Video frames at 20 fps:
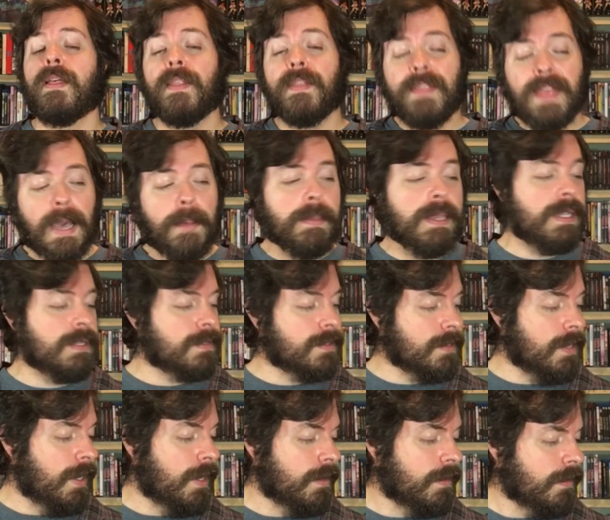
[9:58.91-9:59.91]
that being
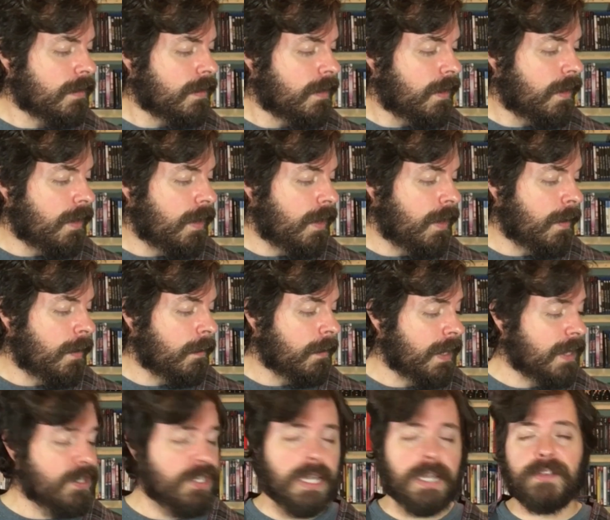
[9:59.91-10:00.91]
said uh,
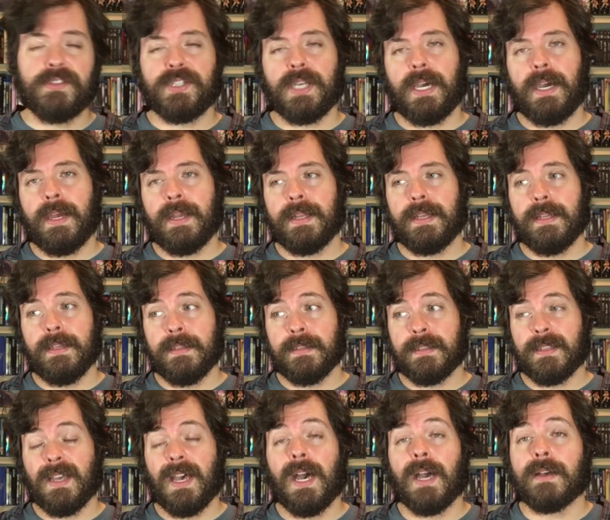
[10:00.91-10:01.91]
hitchhiker's guide
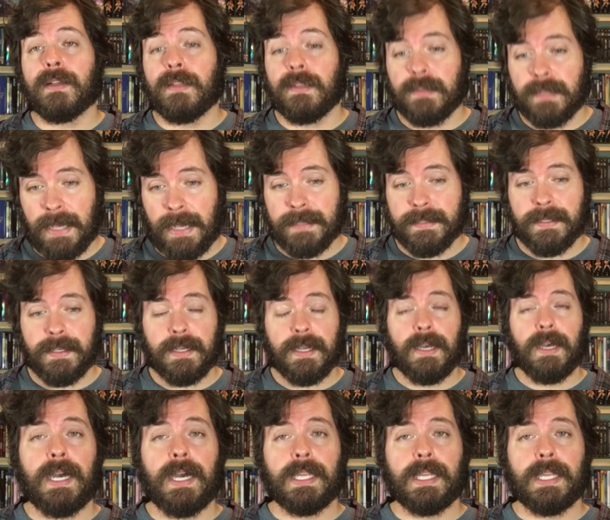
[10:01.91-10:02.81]
is a classic